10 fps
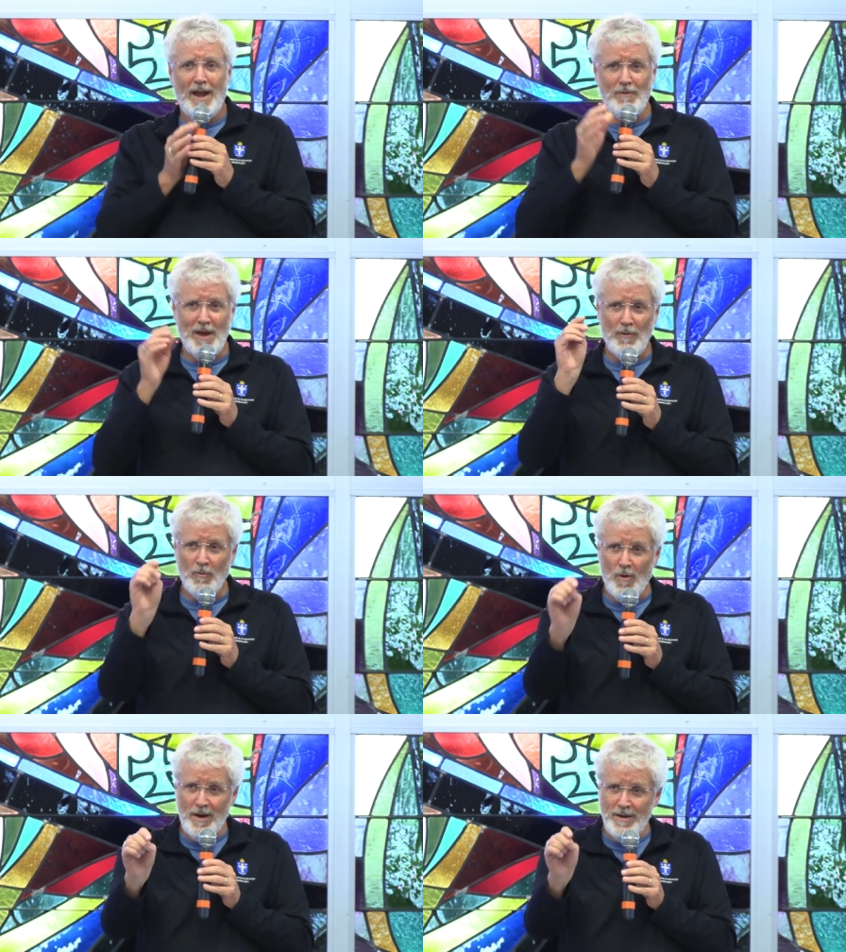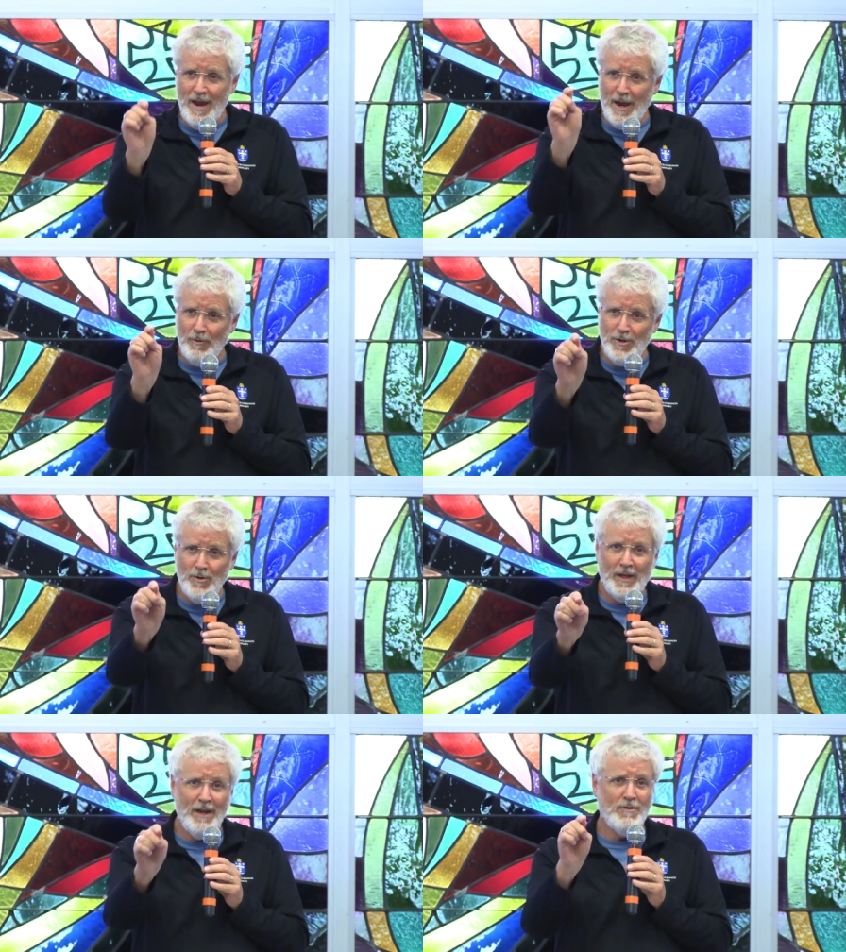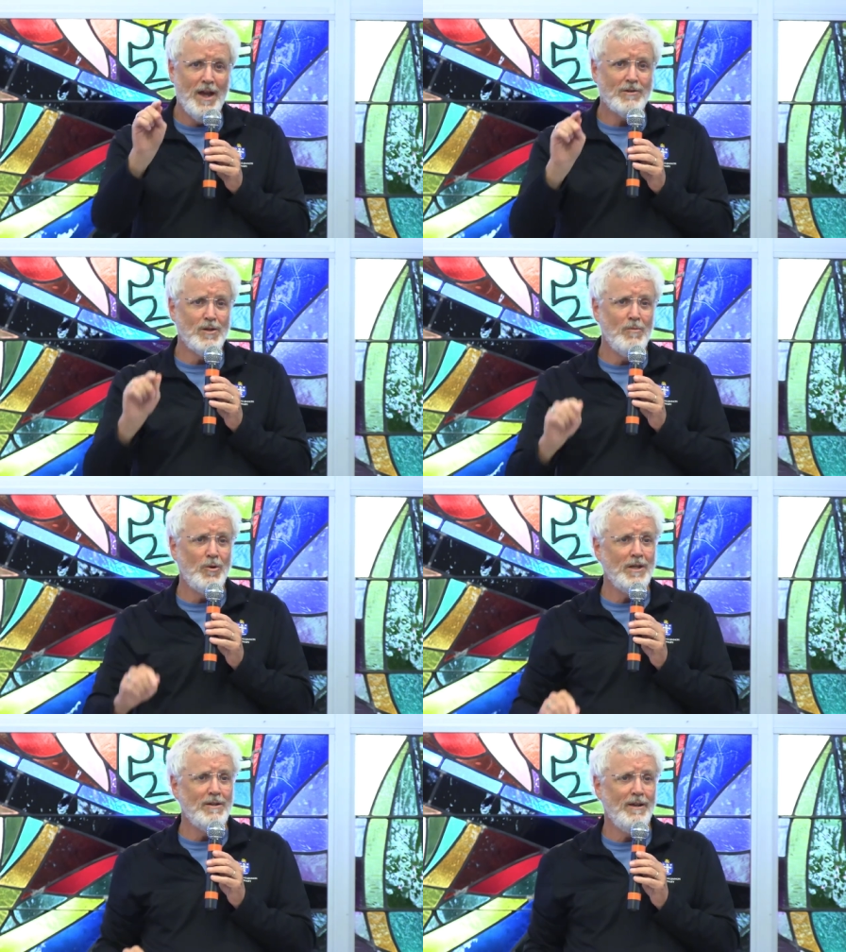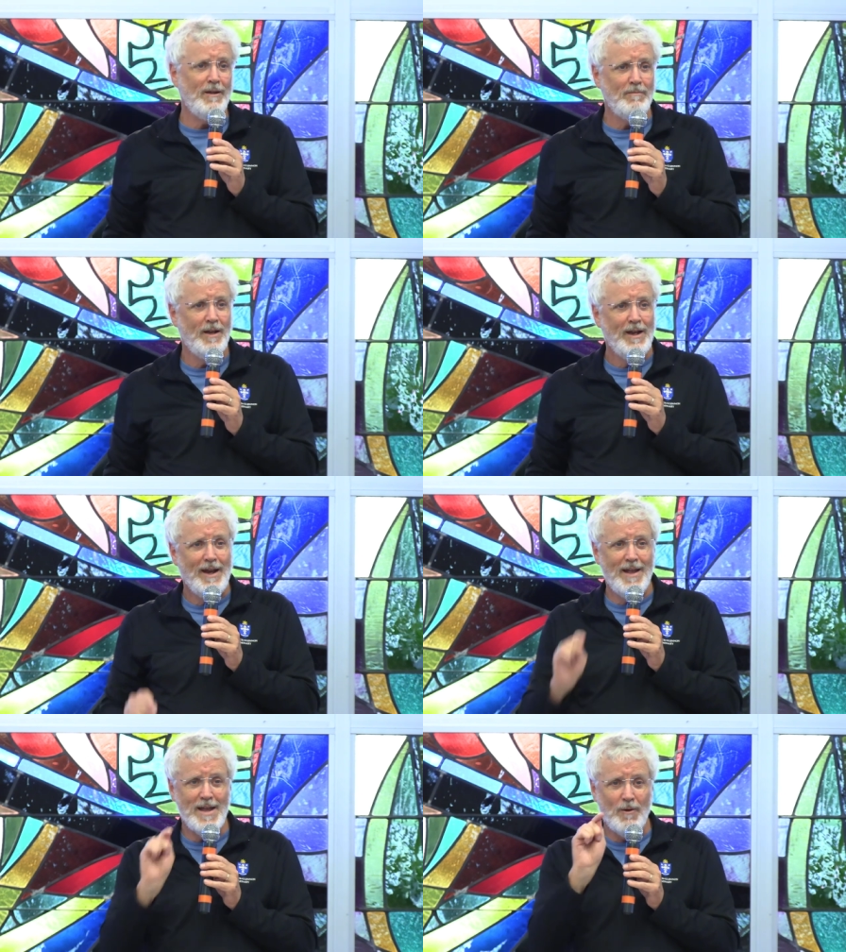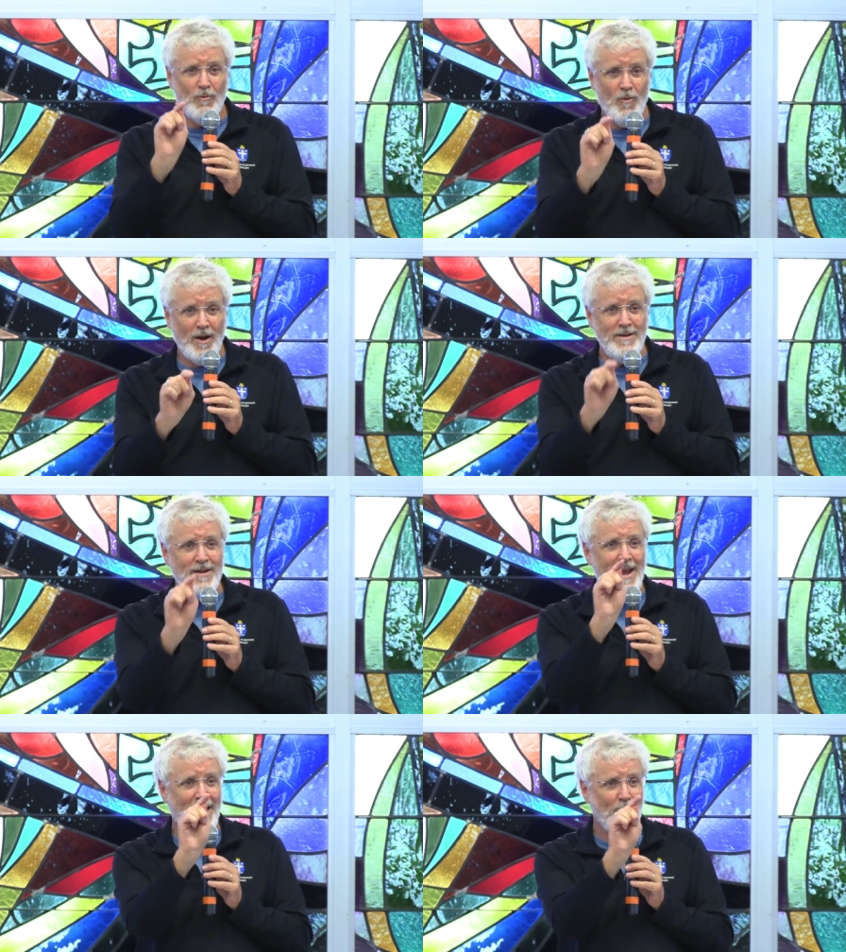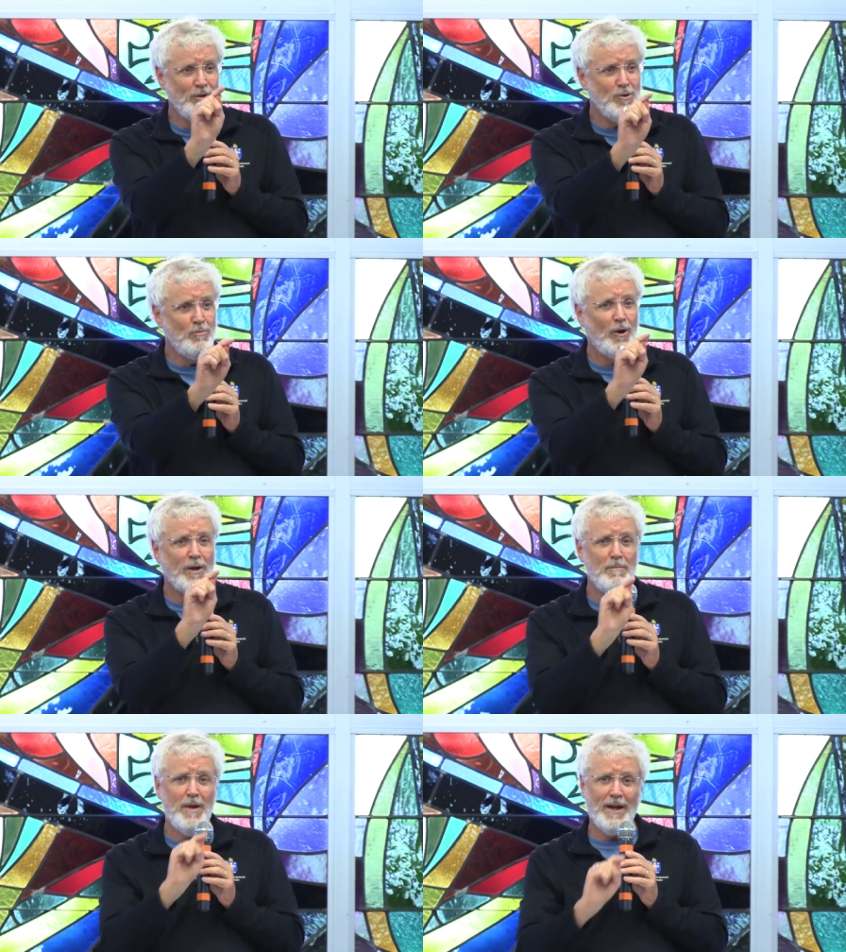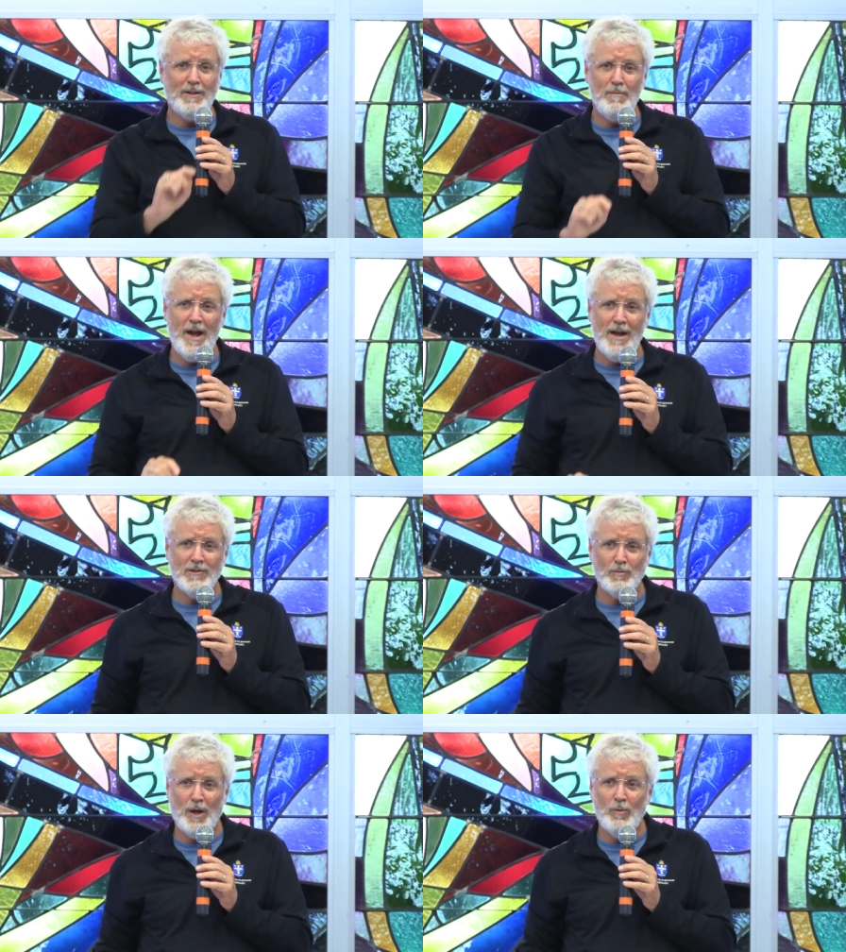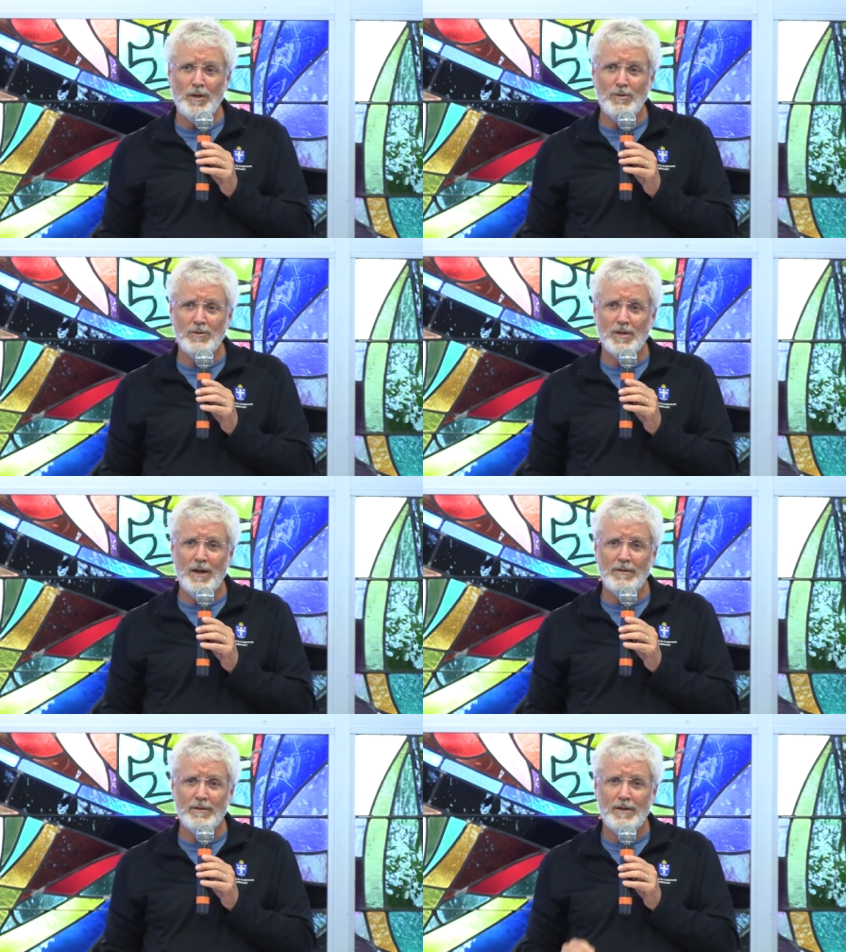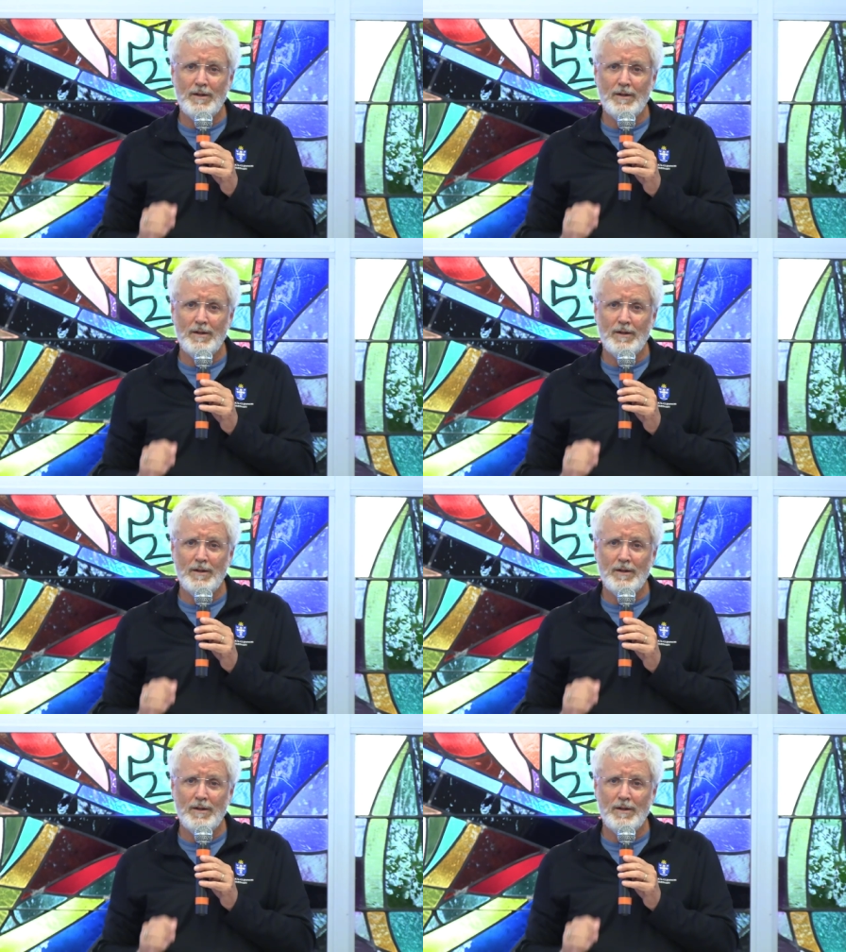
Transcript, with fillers: and that one day when you gave testimony to him, and that one day when you brought him back to Mass by what you said,